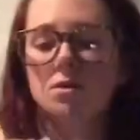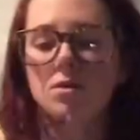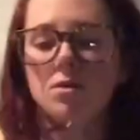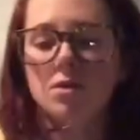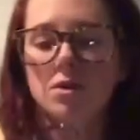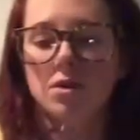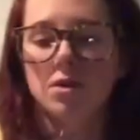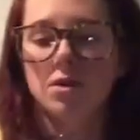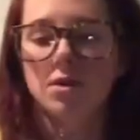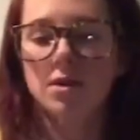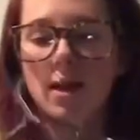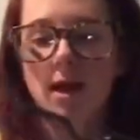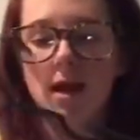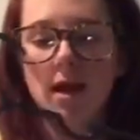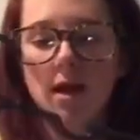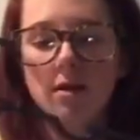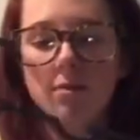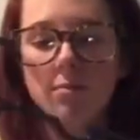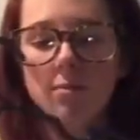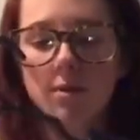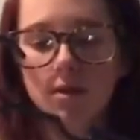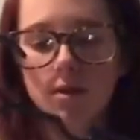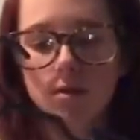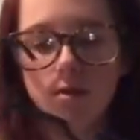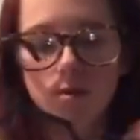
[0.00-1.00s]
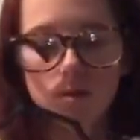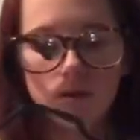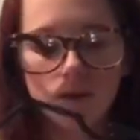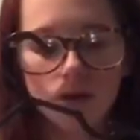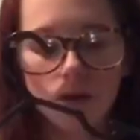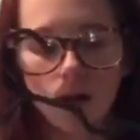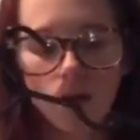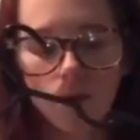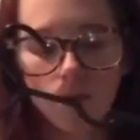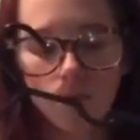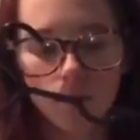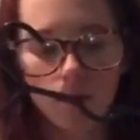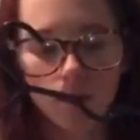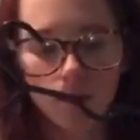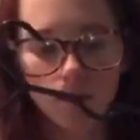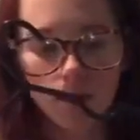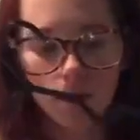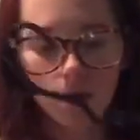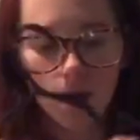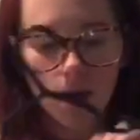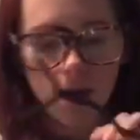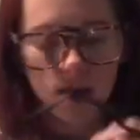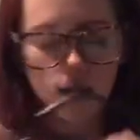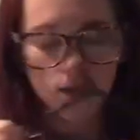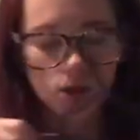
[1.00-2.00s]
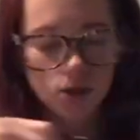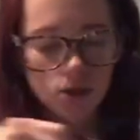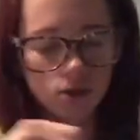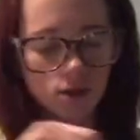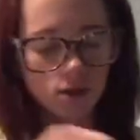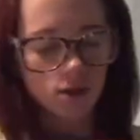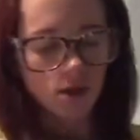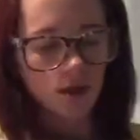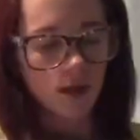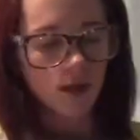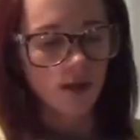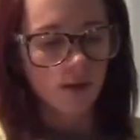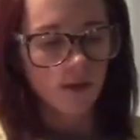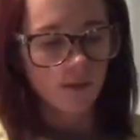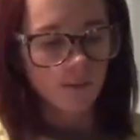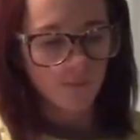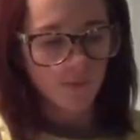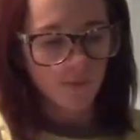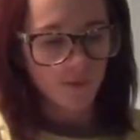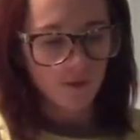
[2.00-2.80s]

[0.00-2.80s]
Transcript: so I just had to pick those up. And they actually,